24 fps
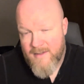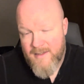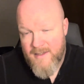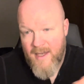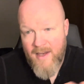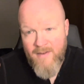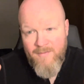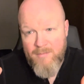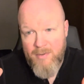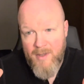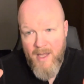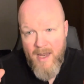
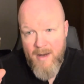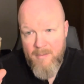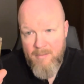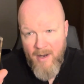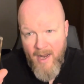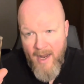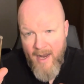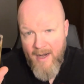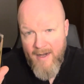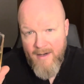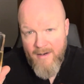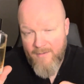Safe blind
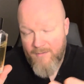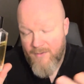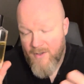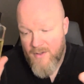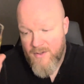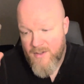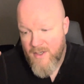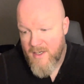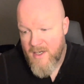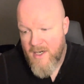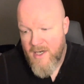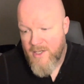buy. If
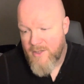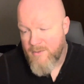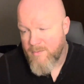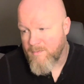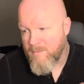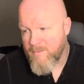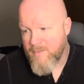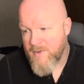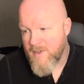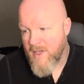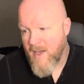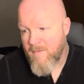there's a niche
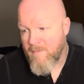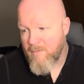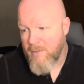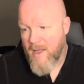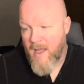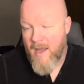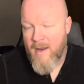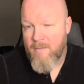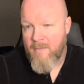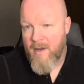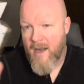safe blind